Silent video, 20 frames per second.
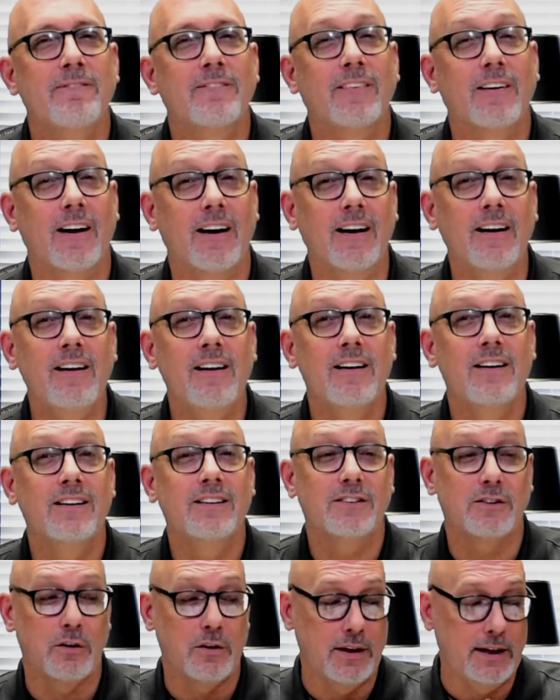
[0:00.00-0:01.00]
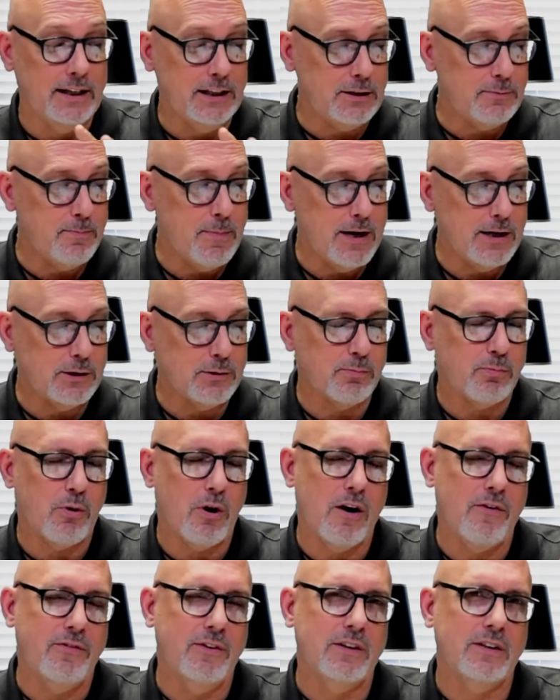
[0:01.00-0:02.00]
Okay? So each major
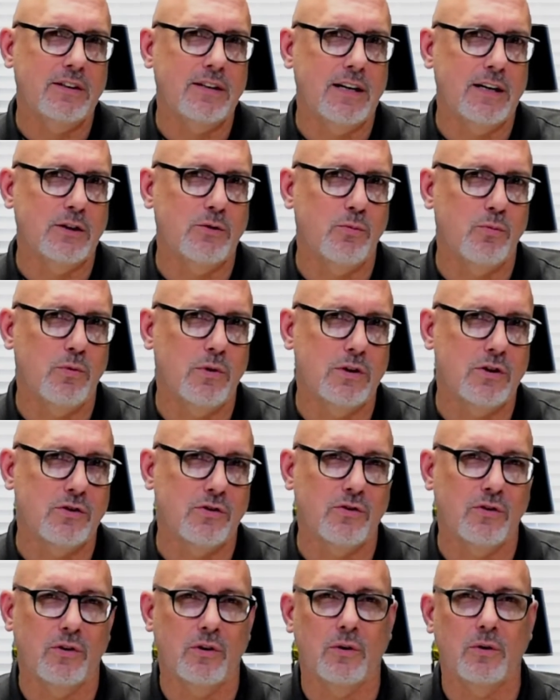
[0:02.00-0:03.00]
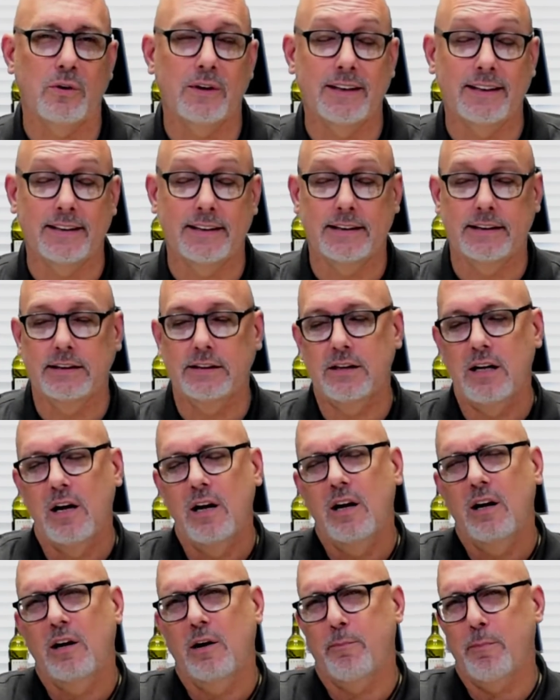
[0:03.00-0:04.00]
prophet takes one scroll at least,
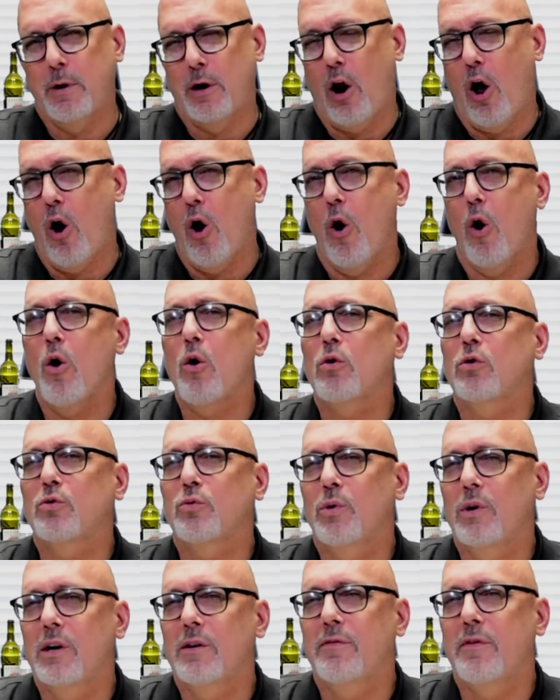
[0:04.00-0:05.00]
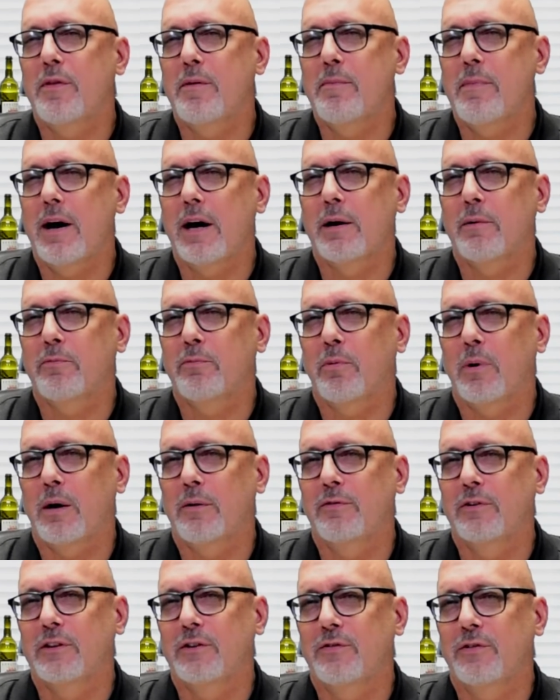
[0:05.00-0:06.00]
but all 12 of the minor
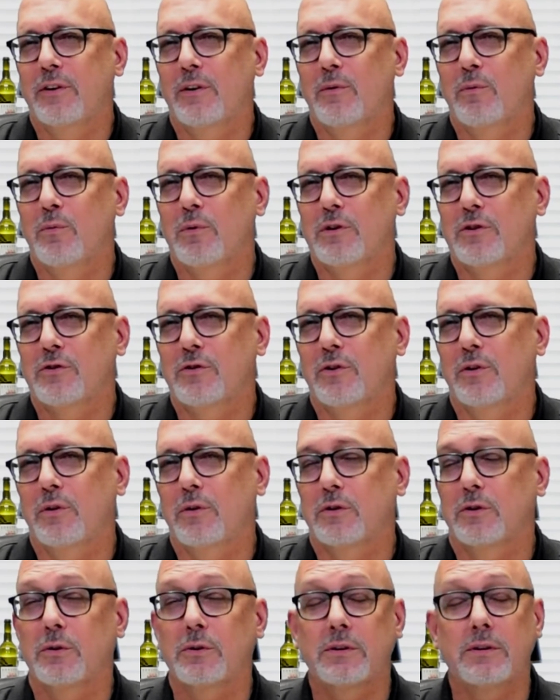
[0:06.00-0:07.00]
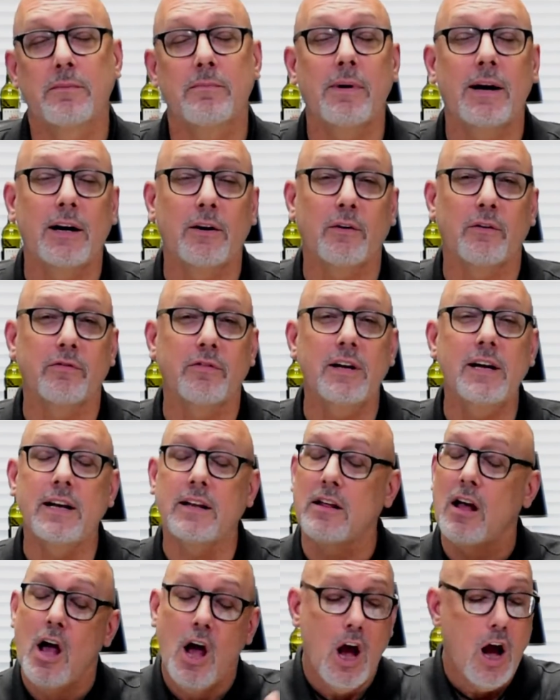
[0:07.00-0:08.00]
prophets fit on one scroll. So it's a matter of
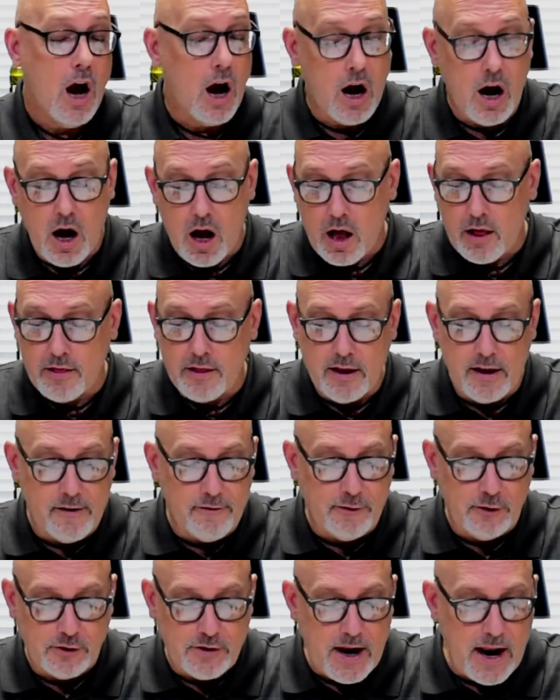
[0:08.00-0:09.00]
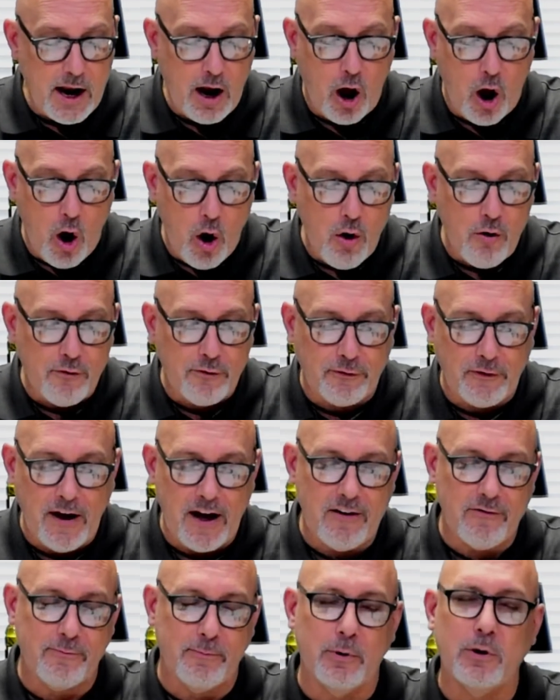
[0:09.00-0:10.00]
length. If you take all
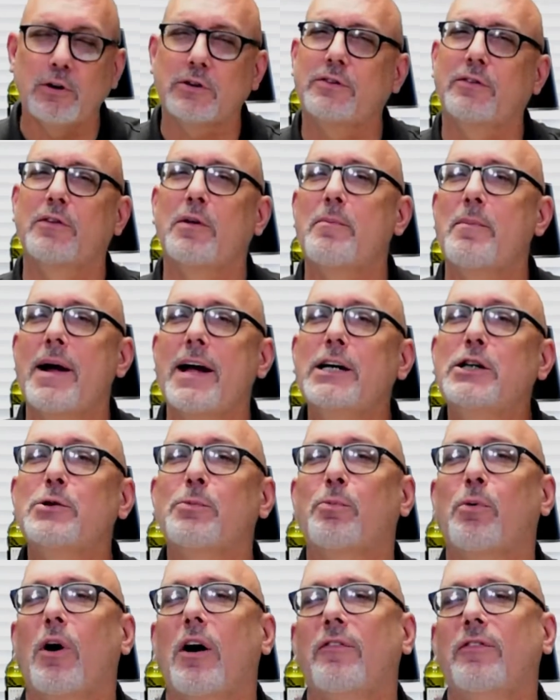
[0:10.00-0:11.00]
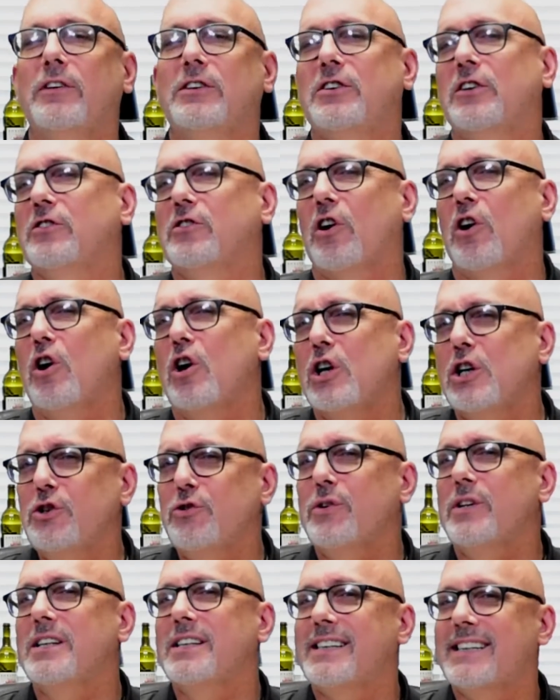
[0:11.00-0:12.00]
5 books of the major prophets, there's
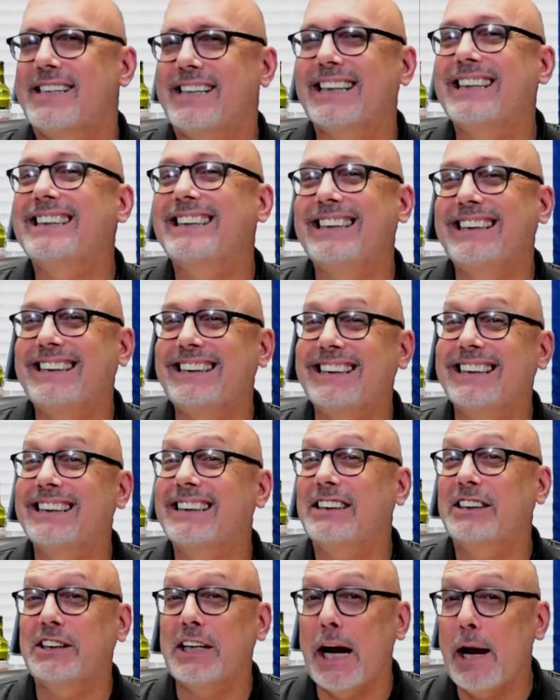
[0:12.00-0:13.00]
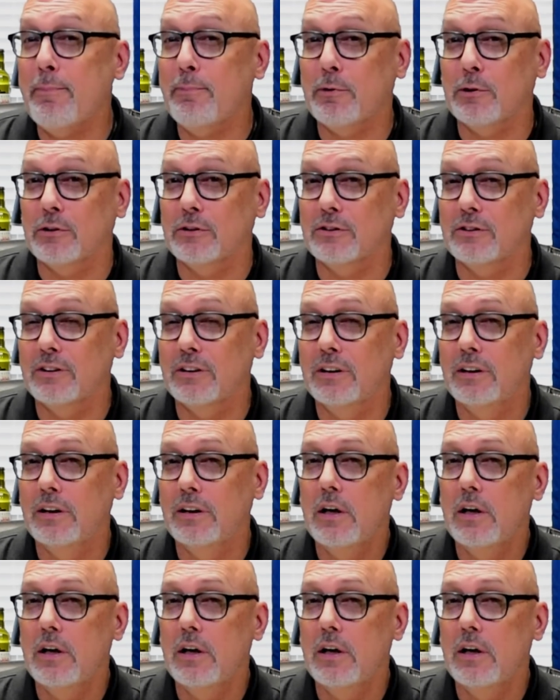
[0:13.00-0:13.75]
166 chapters.